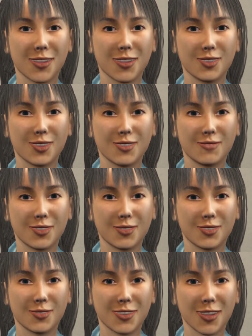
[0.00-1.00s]
additives
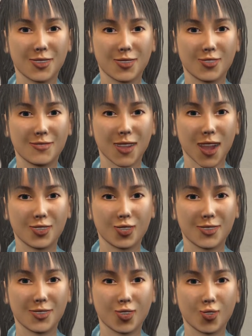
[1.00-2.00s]
that contain those
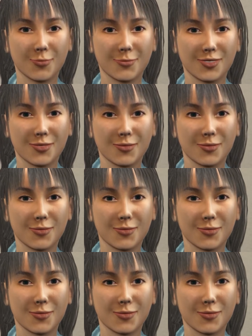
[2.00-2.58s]
functional groups.